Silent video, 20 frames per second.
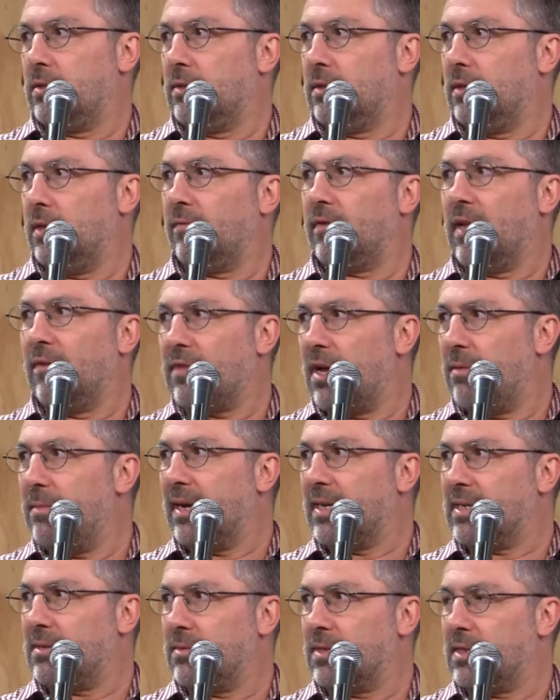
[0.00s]
Yeah. If that
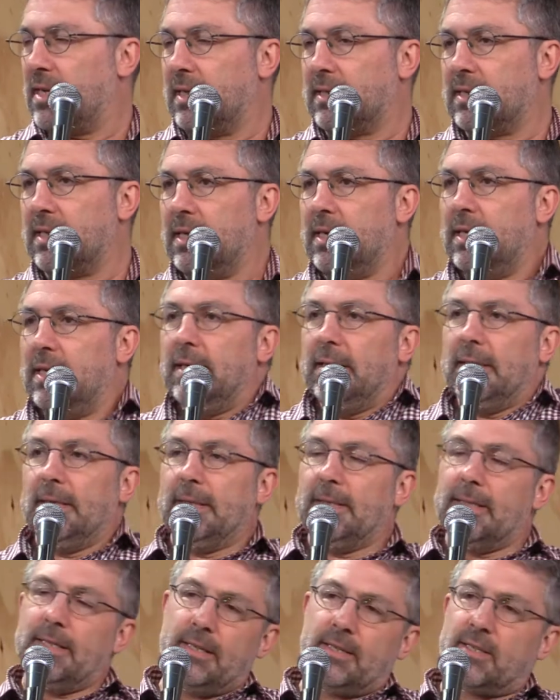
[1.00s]
makes some sense.
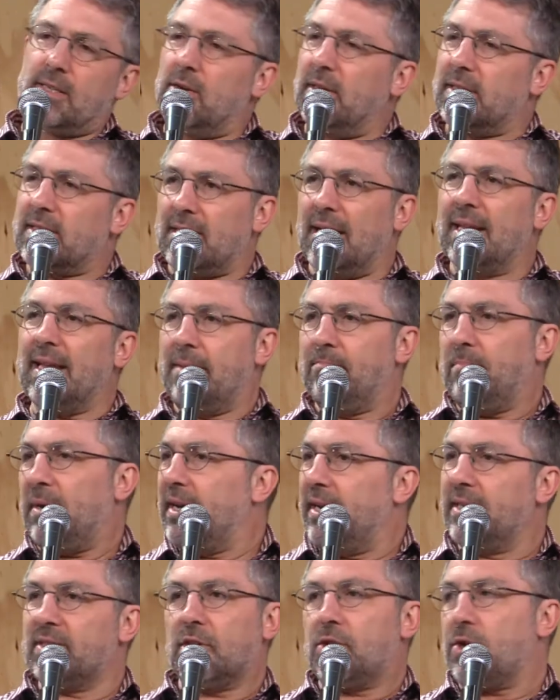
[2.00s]
So but
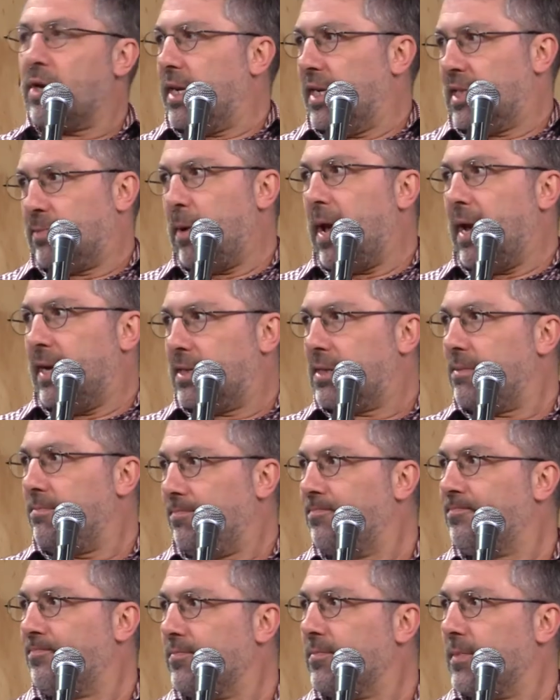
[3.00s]
it is a tricky space.
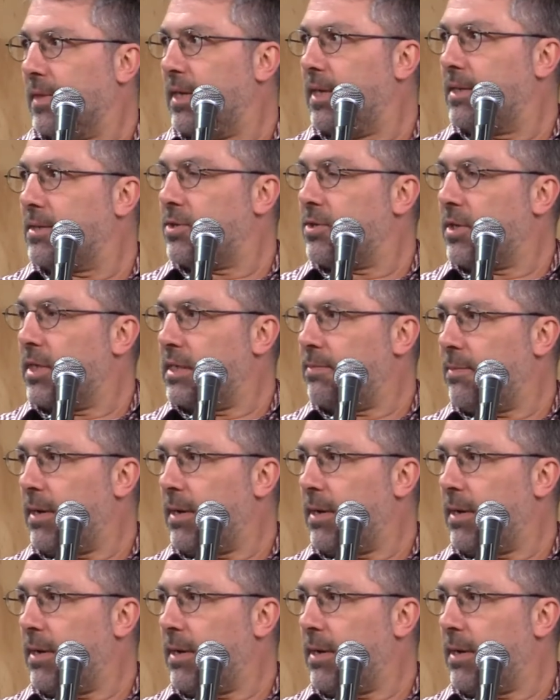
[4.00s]
Yeah. It is a tricky space.